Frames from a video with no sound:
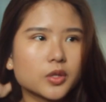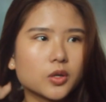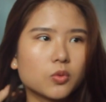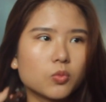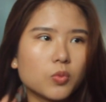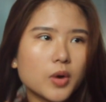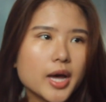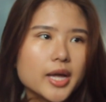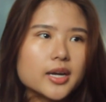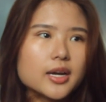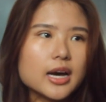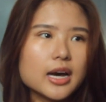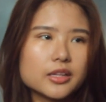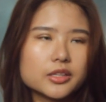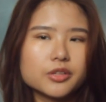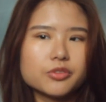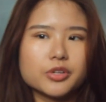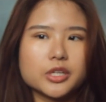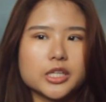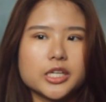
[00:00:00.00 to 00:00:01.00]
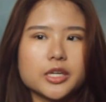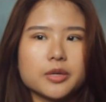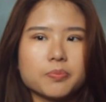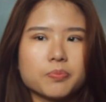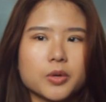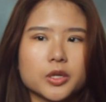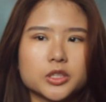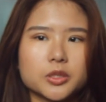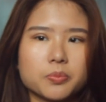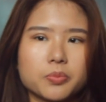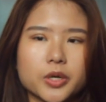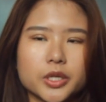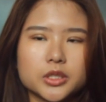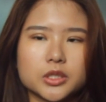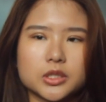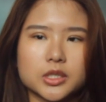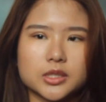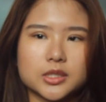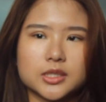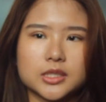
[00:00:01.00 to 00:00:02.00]
One other really important point to
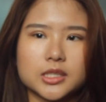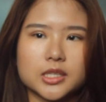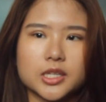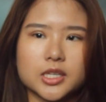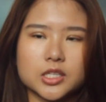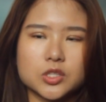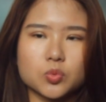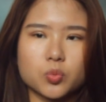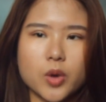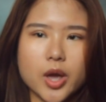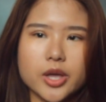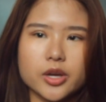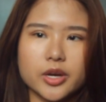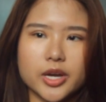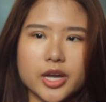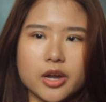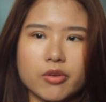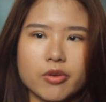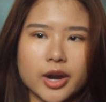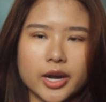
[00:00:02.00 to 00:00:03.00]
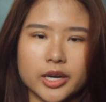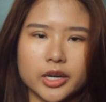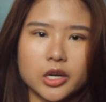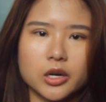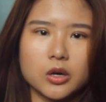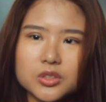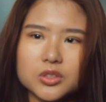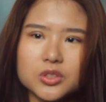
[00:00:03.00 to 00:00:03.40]
consider is where you're at right now.